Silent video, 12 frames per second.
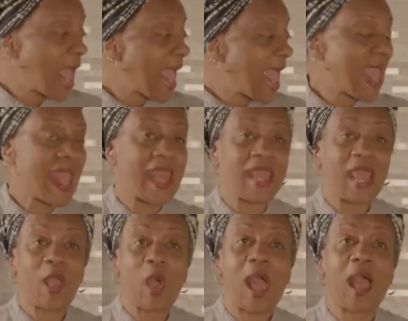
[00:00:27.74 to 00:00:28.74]
and
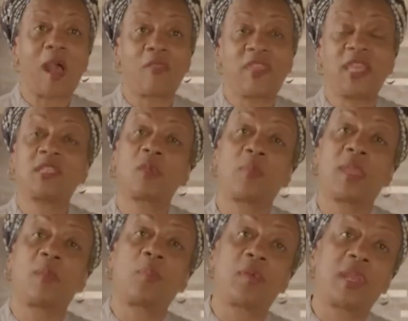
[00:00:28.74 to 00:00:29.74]
how these are
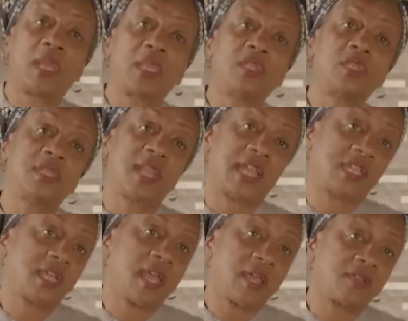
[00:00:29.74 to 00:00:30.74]
being put into
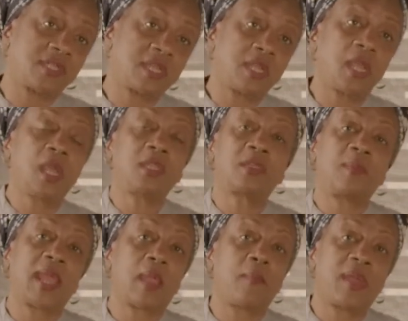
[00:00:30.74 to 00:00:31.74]
NYCHA housing to
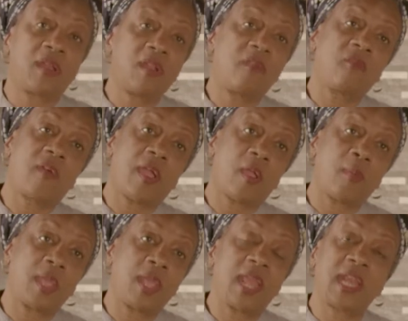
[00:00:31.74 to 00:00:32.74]
make a better
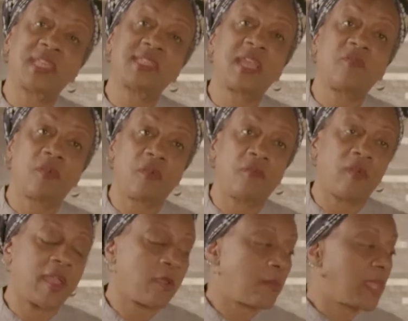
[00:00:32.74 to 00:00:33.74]
environment and a safer
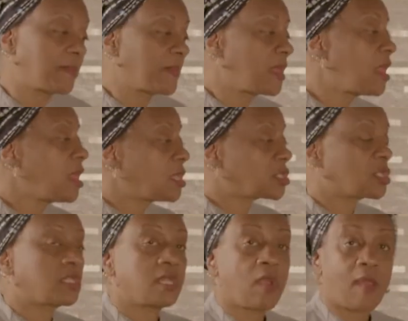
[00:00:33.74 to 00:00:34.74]
environment. So
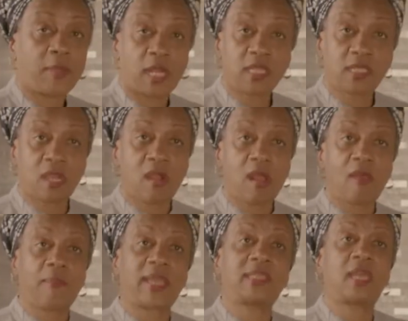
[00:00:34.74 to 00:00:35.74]
I'm going to start
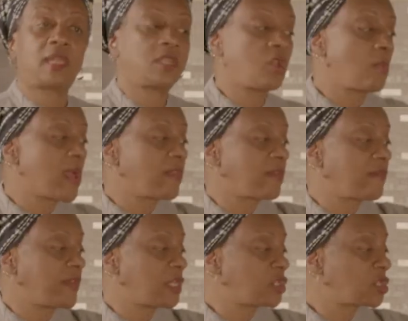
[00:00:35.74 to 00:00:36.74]
off by telling you about the
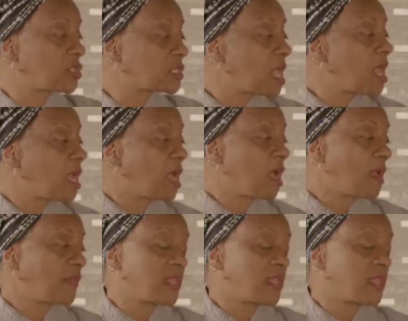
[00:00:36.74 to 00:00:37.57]
features of the